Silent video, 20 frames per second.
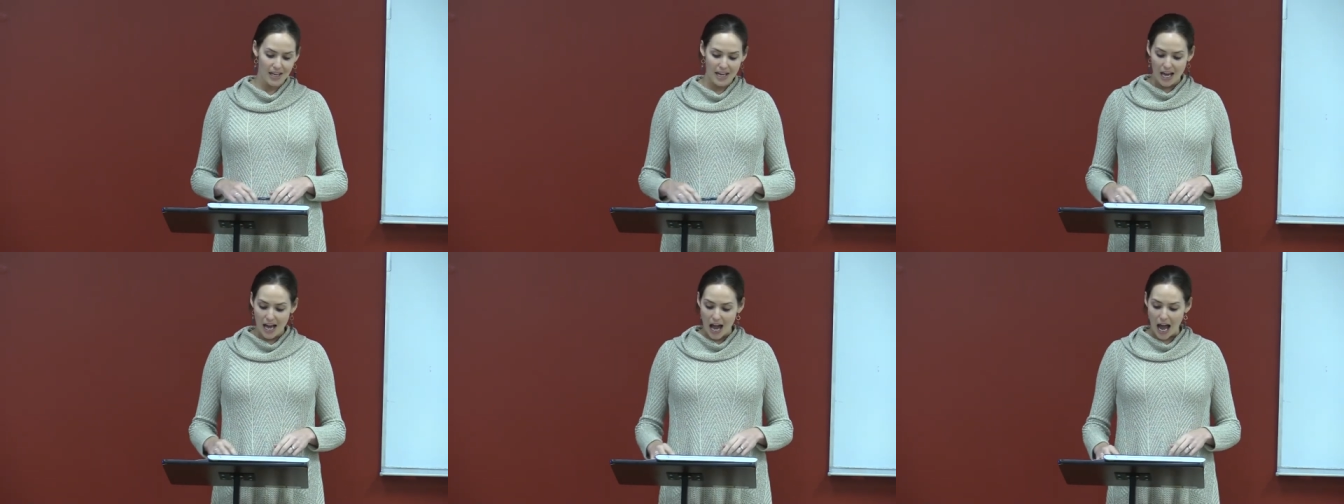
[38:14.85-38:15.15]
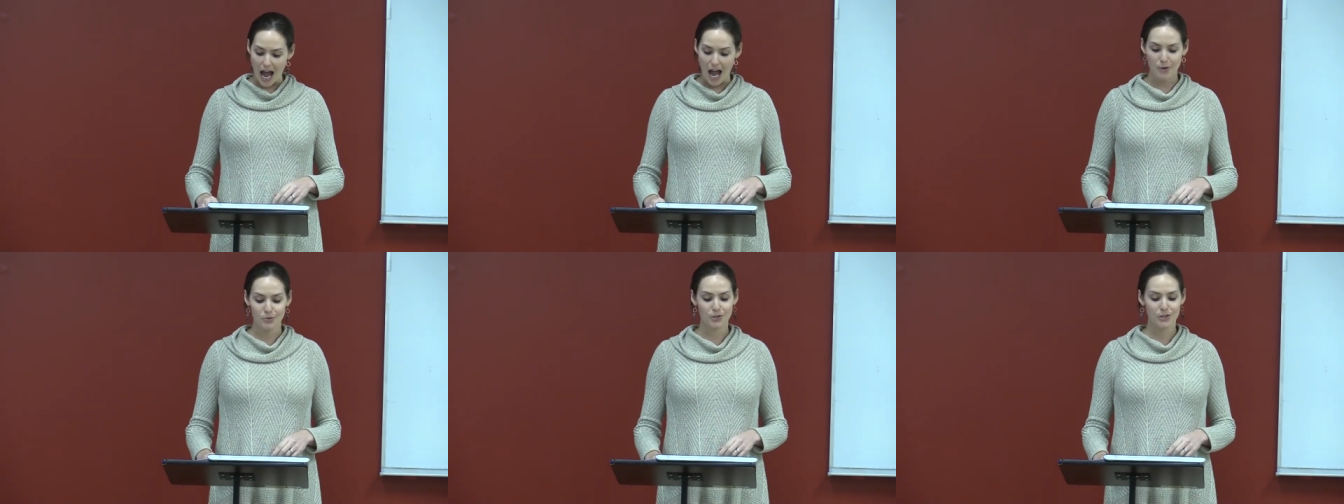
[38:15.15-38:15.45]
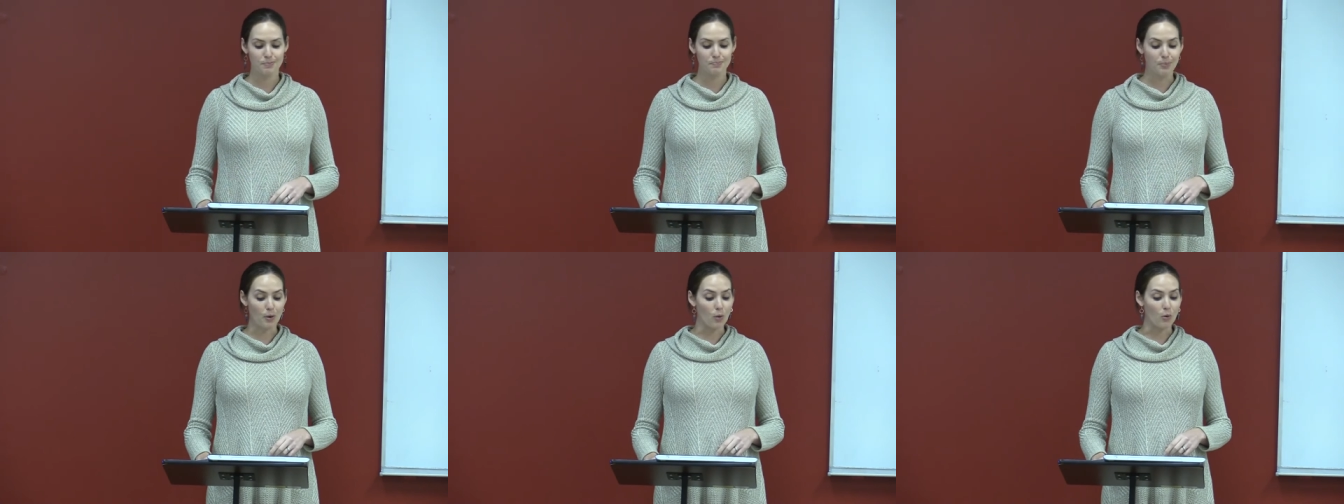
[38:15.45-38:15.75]
I
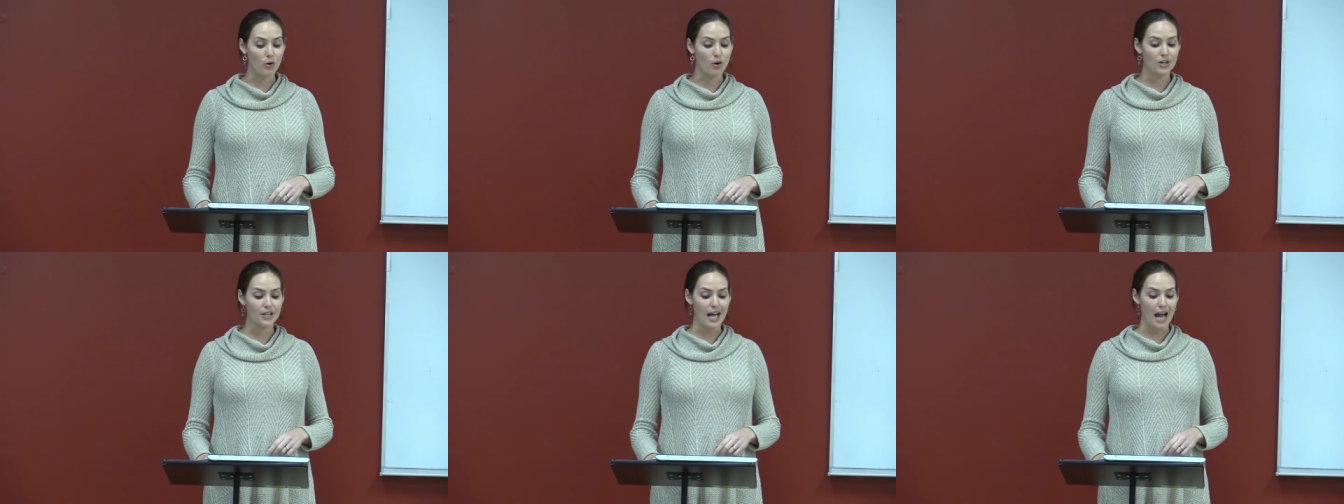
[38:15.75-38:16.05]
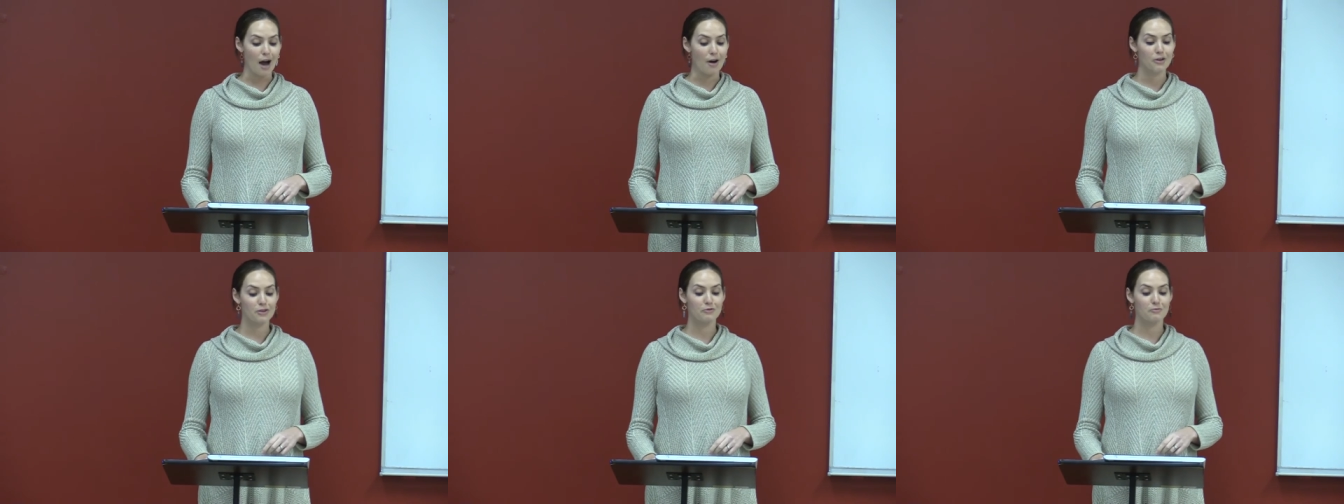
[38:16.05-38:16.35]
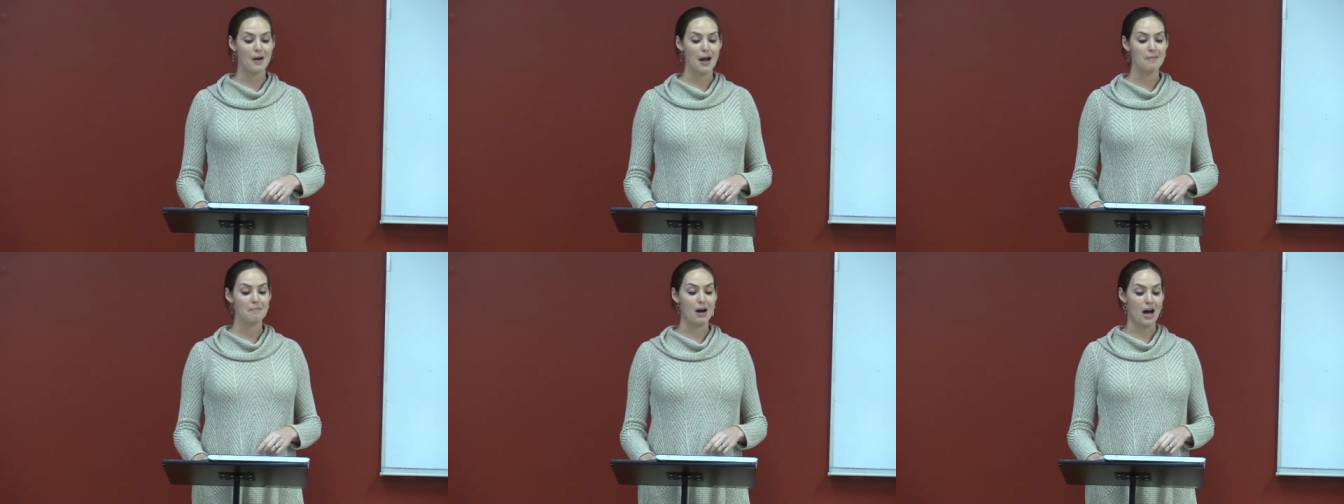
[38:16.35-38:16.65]
was bored out
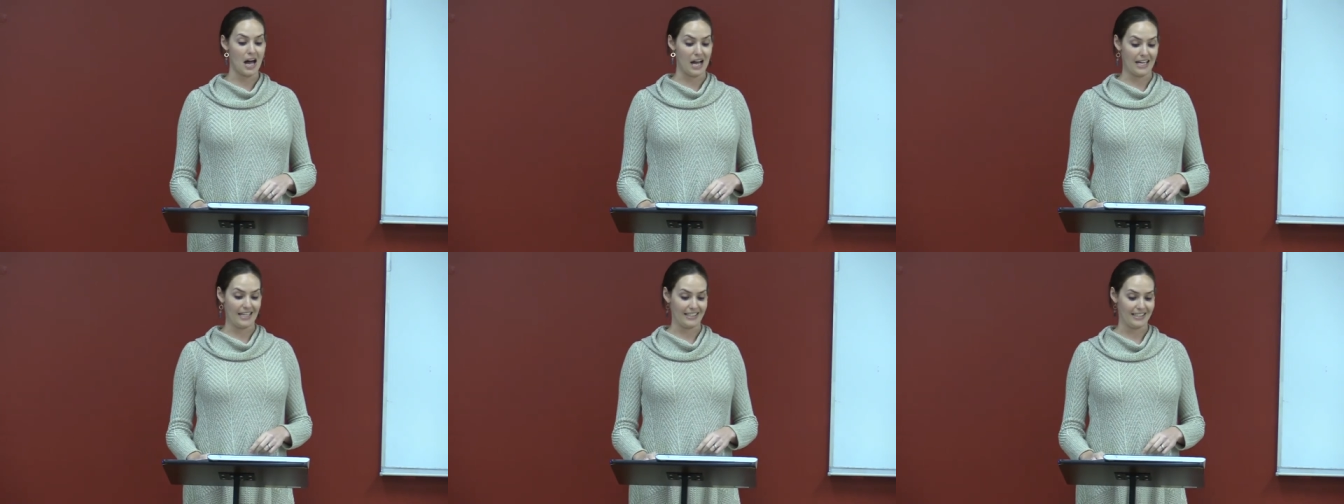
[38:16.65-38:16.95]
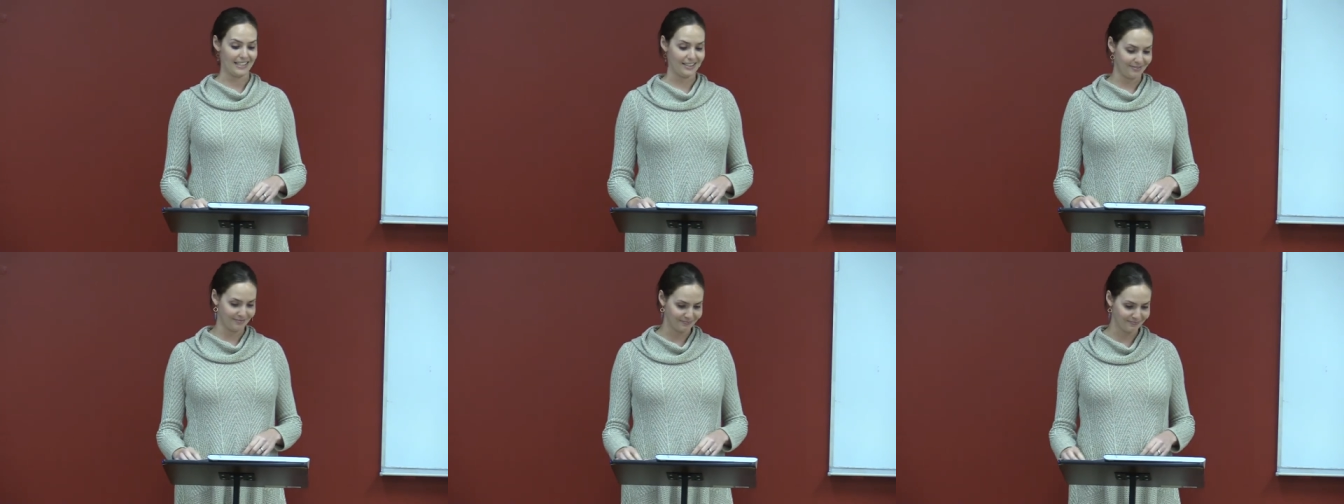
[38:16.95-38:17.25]
of my mind.